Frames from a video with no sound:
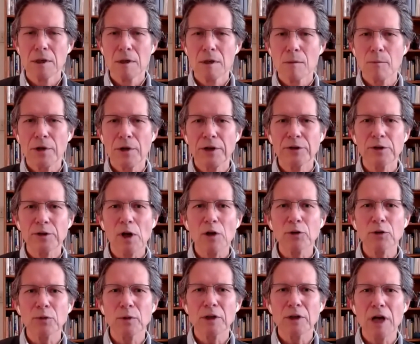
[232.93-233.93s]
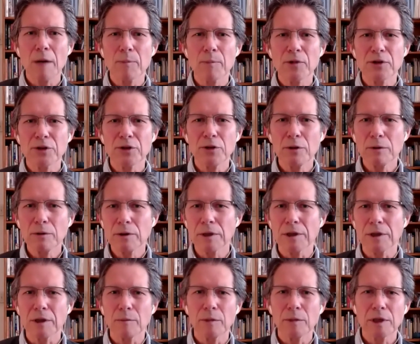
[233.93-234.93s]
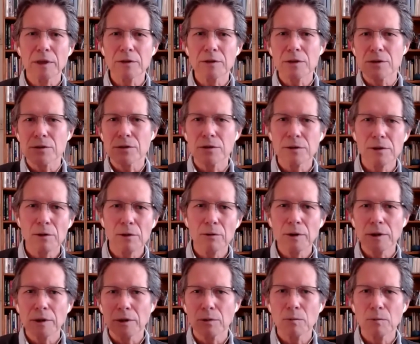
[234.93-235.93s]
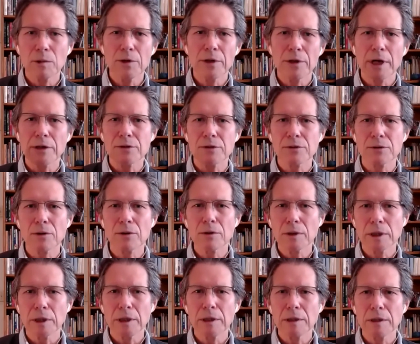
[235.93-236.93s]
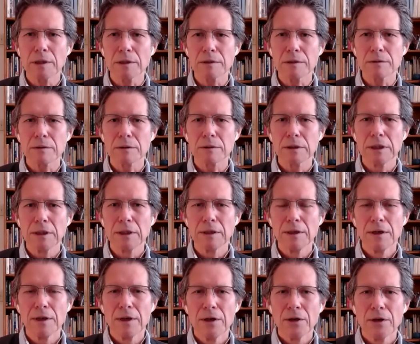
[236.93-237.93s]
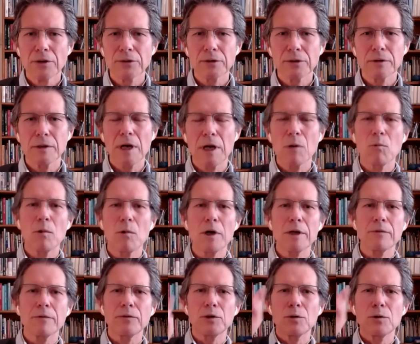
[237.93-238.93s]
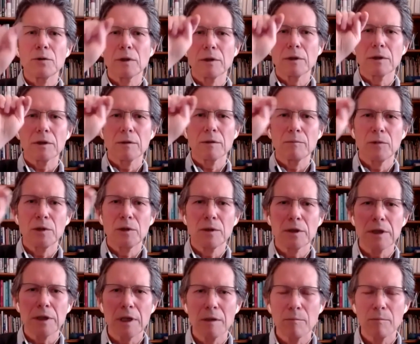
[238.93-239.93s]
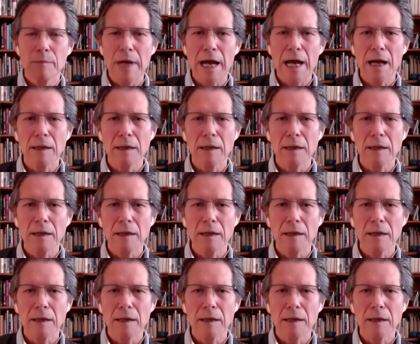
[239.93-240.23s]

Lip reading: But it's also an opportunity because it's showing you where that circuit is. So now what if you can communicate back